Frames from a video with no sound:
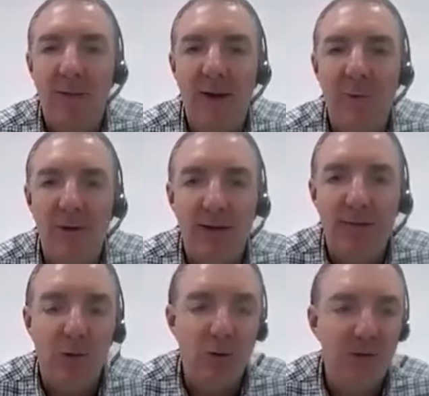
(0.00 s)
They will have
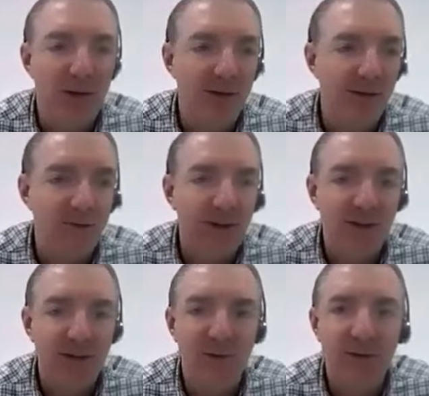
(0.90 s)
a good
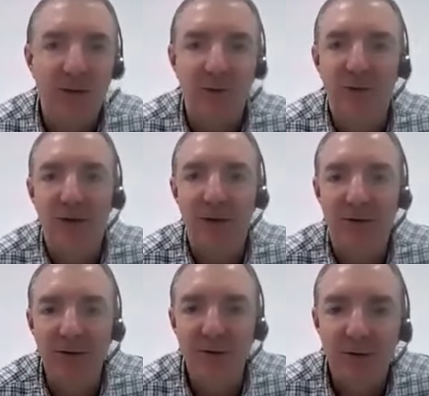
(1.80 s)
understanding of the
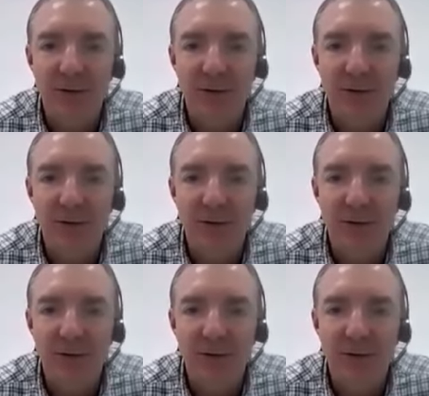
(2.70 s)
construction,